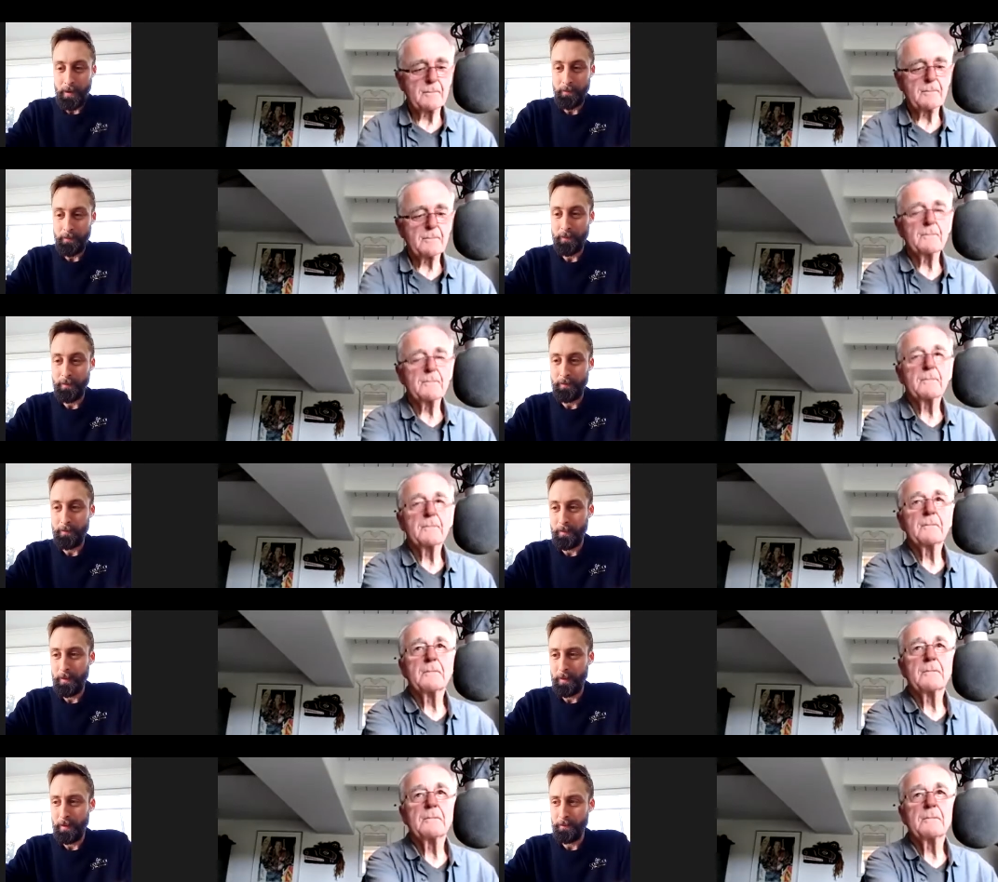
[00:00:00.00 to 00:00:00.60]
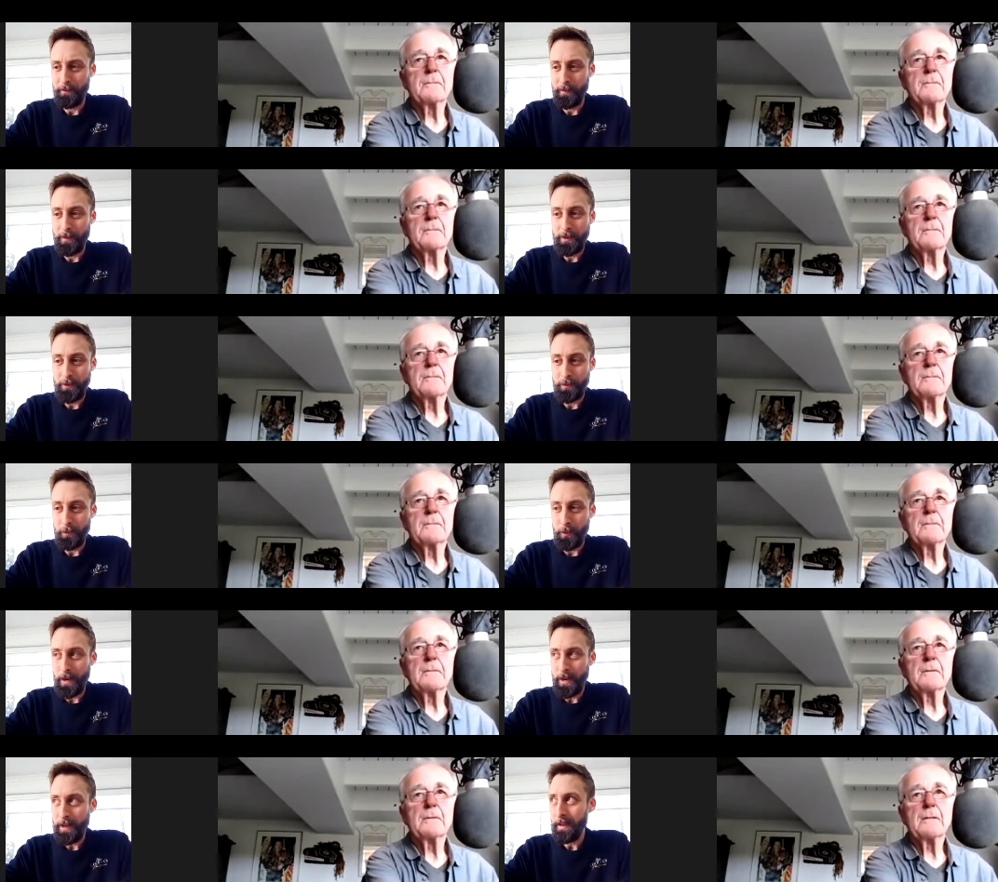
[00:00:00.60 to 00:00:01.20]
Speaker 1: after a friend's
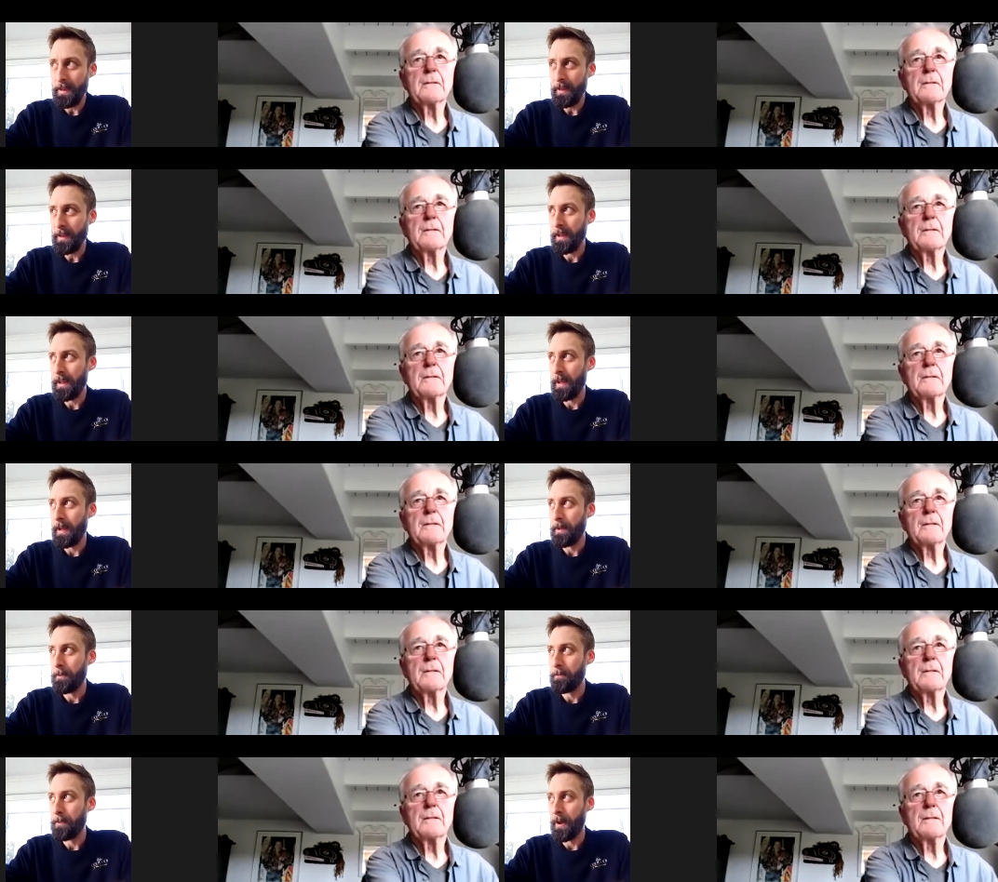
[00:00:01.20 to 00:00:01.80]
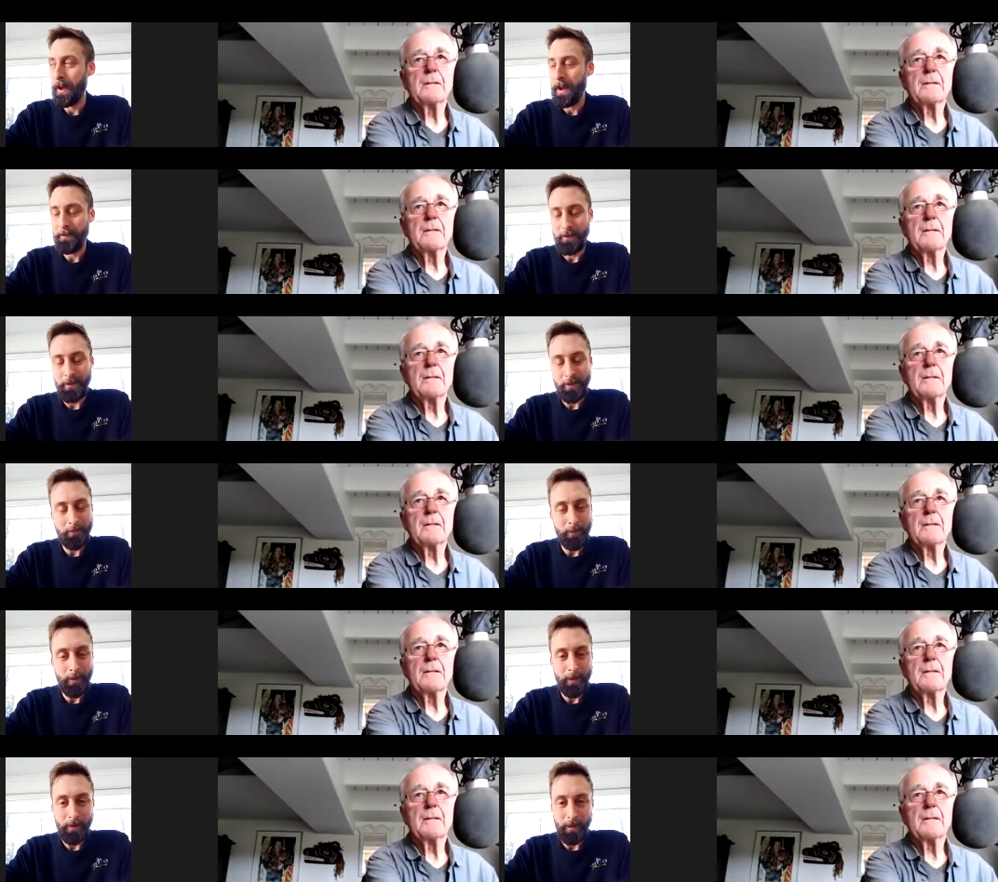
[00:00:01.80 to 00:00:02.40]
wedding, uh, but I haven't
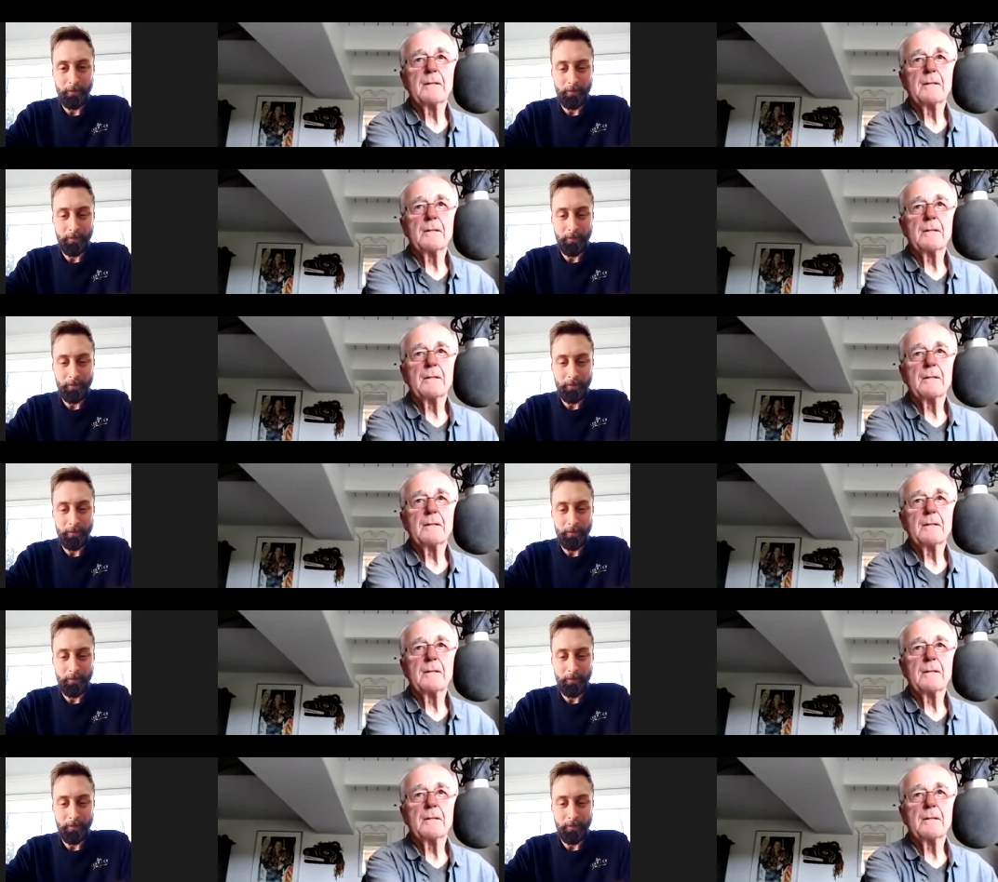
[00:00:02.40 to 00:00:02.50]
spent enough